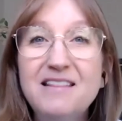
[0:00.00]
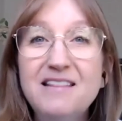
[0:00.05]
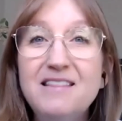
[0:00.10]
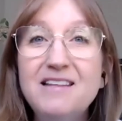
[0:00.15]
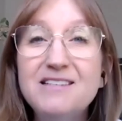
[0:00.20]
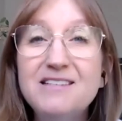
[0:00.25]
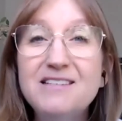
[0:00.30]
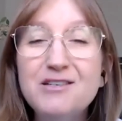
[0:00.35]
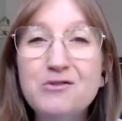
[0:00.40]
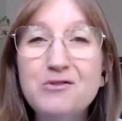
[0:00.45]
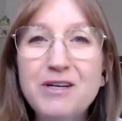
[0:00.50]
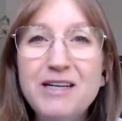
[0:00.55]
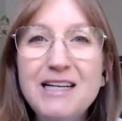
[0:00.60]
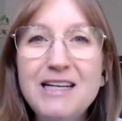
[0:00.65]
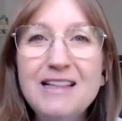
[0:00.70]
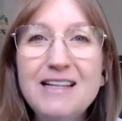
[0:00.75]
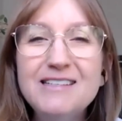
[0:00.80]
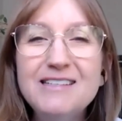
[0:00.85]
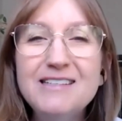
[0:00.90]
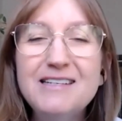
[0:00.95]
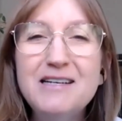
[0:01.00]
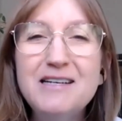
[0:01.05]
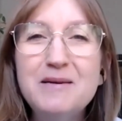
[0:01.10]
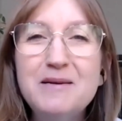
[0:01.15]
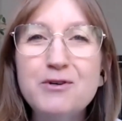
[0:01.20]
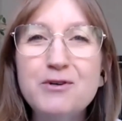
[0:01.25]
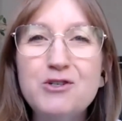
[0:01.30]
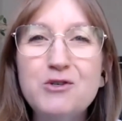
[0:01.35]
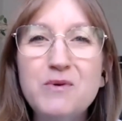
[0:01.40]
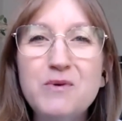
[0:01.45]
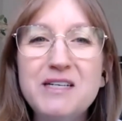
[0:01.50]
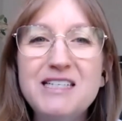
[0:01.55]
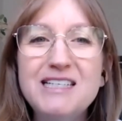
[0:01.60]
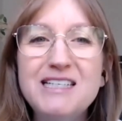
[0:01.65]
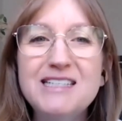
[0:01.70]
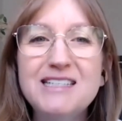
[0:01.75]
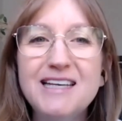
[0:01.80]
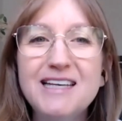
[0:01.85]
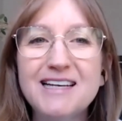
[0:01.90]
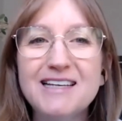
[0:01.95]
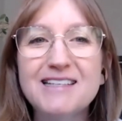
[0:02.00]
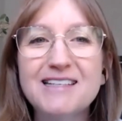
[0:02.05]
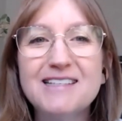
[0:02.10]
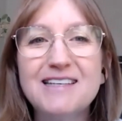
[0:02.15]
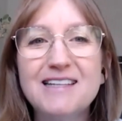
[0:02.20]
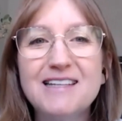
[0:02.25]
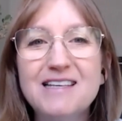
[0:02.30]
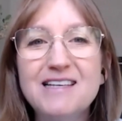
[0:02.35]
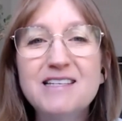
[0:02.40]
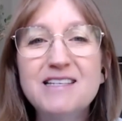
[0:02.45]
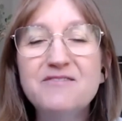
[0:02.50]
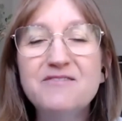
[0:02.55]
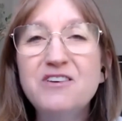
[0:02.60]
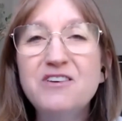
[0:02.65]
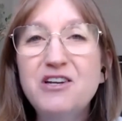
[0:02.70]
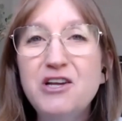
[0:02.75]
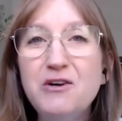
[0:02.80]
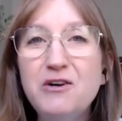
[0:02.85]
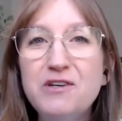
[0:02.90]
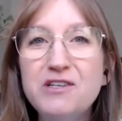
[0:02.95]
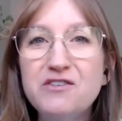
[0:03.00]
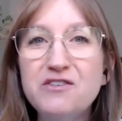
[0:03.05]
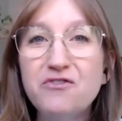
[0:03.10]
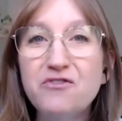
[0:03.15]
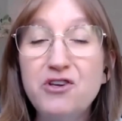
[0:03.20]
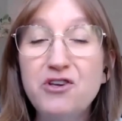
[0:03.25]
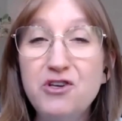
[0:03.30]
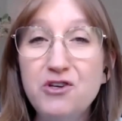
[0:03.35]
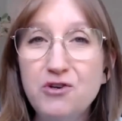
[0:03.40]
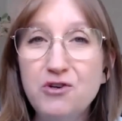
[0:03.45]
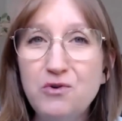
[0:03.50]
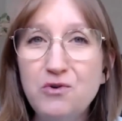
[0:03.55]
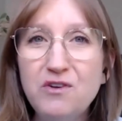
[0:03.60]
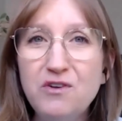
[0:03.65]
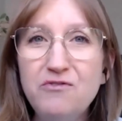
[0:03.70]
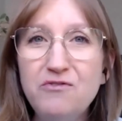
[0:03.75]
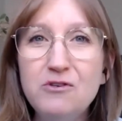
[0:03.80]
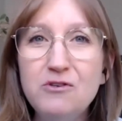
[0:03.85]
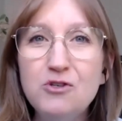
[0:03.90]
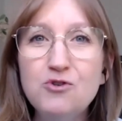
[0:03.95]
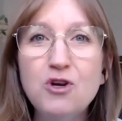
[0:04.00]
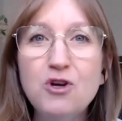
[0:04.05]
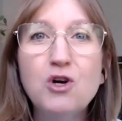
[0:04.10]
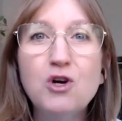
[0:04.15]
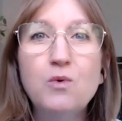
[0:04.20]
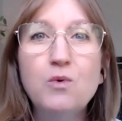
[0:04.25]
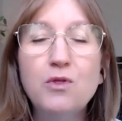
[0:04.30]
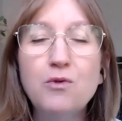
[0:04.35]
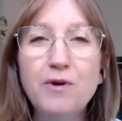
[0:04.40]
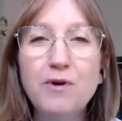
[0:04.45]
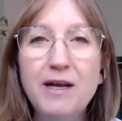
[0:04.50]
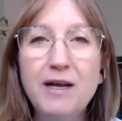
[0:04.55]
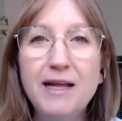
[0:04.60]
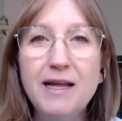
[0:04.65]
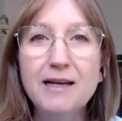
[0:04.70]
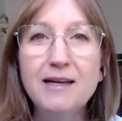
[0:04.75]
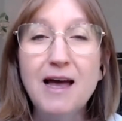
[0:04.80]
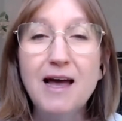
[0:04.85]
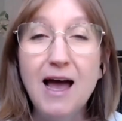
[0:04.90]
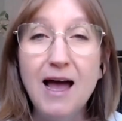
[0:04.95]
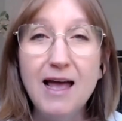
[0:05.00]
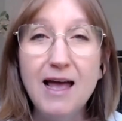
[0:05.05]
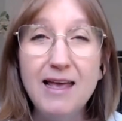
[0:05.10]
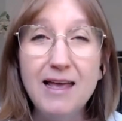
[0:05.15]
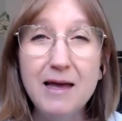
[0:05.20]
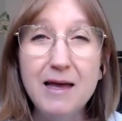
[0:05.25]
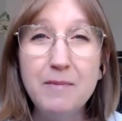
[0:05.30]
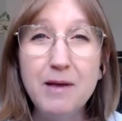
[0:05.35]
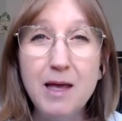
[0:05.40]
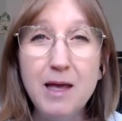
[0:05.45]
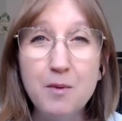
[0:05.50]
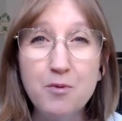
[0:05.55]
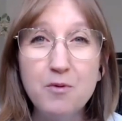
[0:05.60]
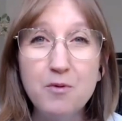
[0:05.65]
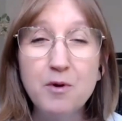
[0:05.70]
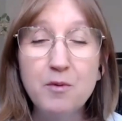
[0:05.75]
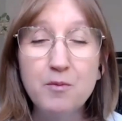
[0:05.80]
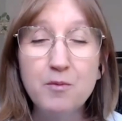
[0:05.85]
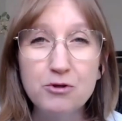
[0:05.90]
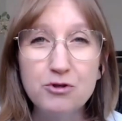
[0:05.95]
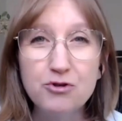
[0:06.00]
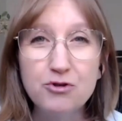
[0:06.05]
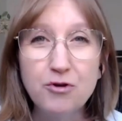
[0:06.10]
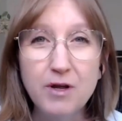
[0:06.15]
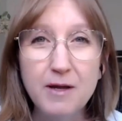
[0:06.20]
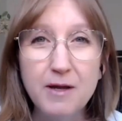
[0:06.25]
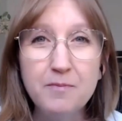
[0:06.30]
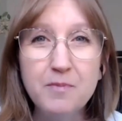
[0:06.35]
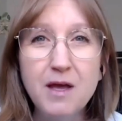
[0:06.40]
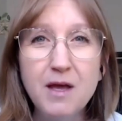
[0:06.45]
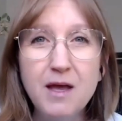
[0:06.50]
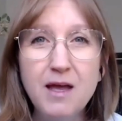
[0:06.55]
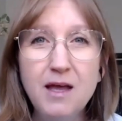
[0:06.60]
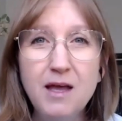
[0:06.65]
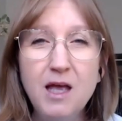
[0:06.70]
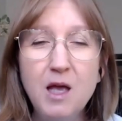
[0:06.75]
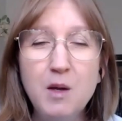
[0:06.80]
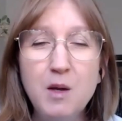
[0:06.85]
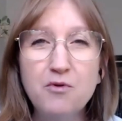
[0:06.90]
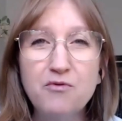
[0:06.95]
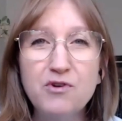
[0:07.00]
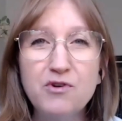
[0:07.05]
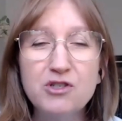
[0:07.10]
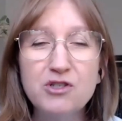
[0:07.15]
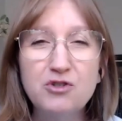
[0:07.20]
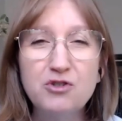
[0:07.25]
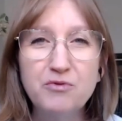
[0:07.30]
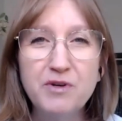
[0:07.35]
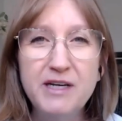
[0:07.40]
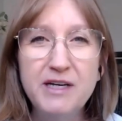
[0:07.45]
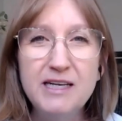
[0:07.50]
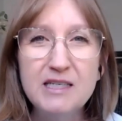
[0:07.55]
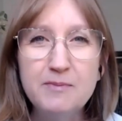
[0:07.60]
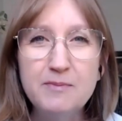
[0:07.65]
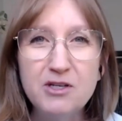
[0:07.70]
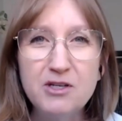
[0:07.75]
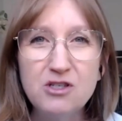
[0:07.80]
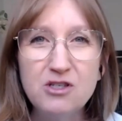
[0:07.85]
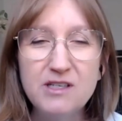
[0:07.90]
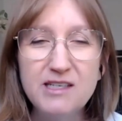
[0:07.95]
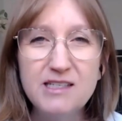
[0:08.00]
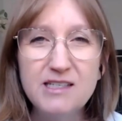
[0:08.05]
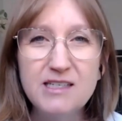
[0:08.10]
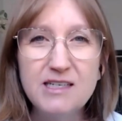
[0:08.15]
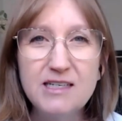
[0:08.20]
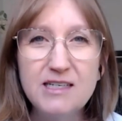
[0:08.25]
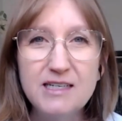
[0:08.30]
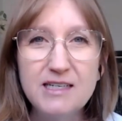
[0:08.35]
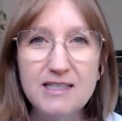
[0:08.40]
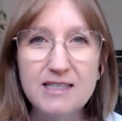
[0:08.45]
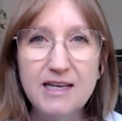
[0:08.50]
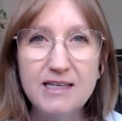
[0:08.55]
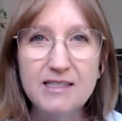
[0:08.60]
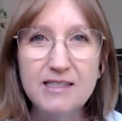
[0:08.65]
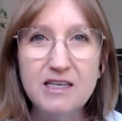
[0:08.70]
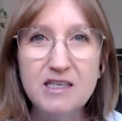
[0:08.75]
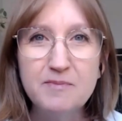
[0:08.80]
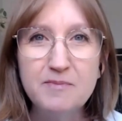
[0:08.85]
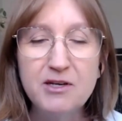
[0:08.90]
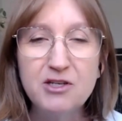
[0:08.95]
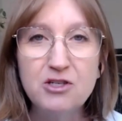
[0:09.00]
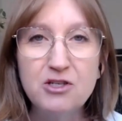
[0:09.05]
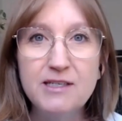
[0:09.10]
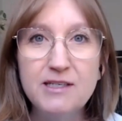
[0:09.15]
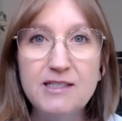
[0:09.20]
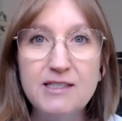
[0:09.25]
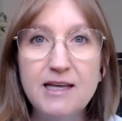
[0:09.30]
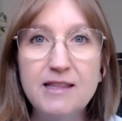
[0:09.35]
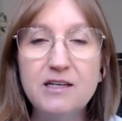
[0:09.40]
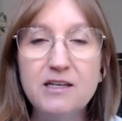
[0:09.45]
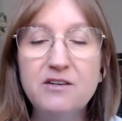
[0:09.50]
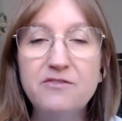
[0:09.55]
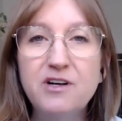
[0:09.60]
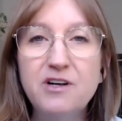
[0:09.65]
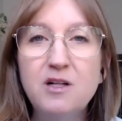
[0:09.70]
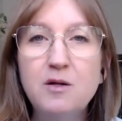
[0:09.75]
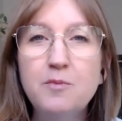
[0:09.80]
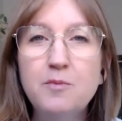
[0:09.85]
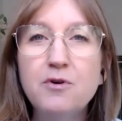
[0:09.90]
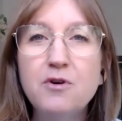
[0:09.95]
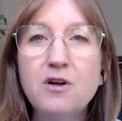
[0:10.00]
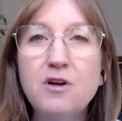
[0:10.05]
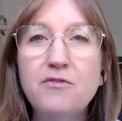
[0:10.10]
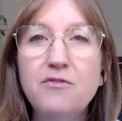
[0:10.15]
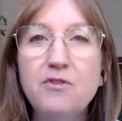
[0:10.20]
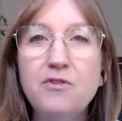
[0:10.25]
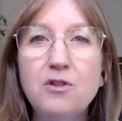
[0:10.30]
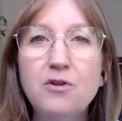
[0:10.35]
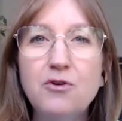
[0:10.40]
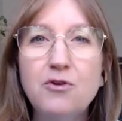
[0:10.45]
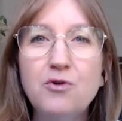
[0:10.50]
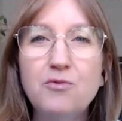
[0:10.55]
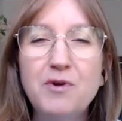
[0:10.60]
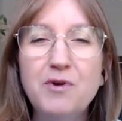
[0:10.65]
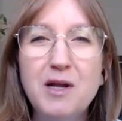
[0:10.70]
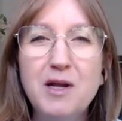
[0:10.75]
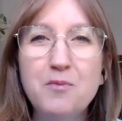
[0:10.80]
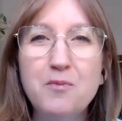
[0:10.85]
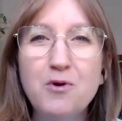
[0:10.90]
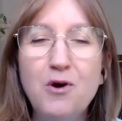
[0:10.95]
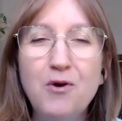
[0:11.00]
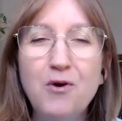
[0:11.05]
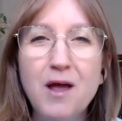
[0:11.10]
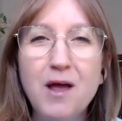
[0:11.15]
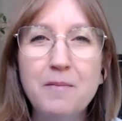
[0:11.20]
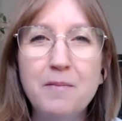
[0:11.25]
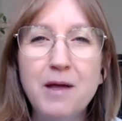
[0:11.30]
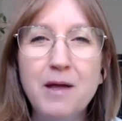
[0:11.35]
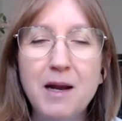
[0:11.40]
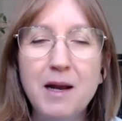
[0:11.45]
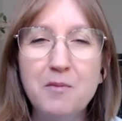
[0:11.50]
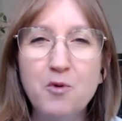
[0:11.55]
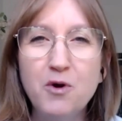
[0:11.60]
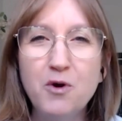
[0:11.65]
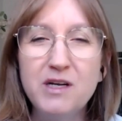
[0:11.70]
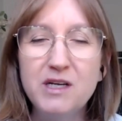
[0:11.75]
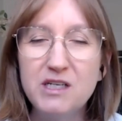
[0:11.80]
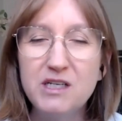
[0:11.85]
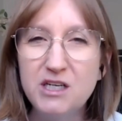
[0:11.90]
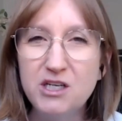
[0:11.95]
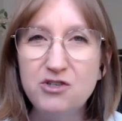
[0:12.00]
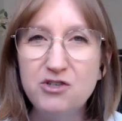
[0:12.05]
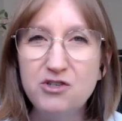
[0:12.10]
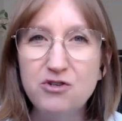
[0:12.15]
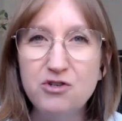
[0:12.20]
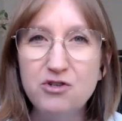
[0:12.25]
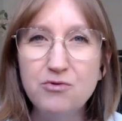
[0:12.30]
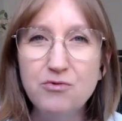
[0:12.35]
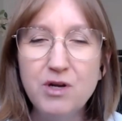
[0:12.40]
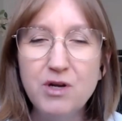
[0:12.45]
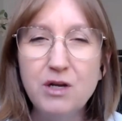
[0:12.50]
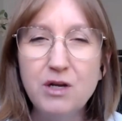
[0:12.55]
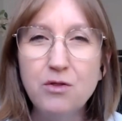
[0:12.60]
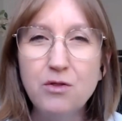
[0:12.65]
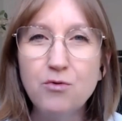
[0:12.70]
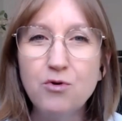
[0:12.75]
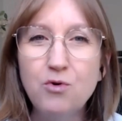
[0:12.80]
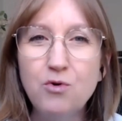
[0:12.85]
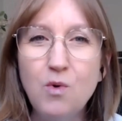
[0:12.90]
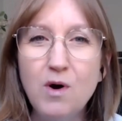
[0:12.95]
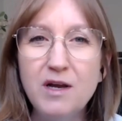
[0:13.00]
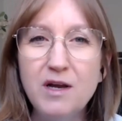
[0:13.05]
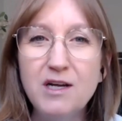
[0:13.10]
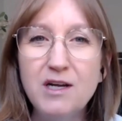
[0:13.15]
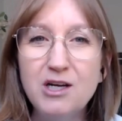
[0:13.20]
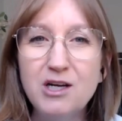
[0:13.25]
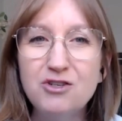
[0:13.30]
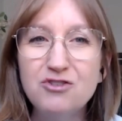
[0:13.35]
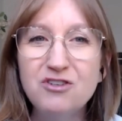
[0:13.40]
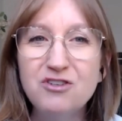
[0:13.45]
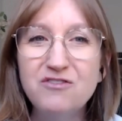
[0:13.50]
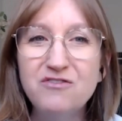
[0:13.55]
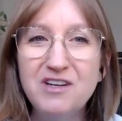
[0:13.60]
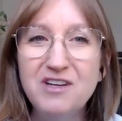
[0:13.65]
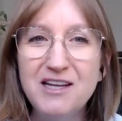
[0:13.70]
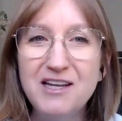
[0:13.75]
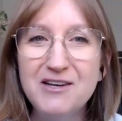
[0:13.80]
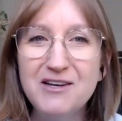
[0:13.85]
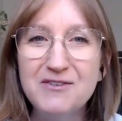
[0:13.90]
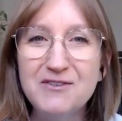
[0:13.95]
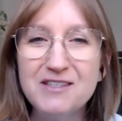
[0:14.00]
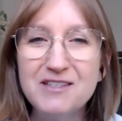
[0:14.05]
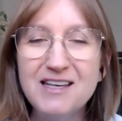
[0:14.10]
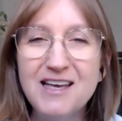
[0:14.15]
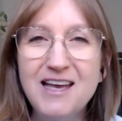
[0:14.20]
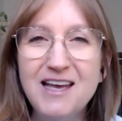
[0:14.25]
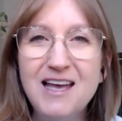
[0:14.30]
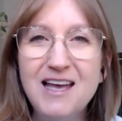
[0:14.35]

This is reading lesson number 26. This video is for you if you struggle with reading. I am April McMurtrey, a professional reading specialist, dyslexia specialist, and the developer of the Learn Reading Program, and I'm going to teach you to read through 100 videos.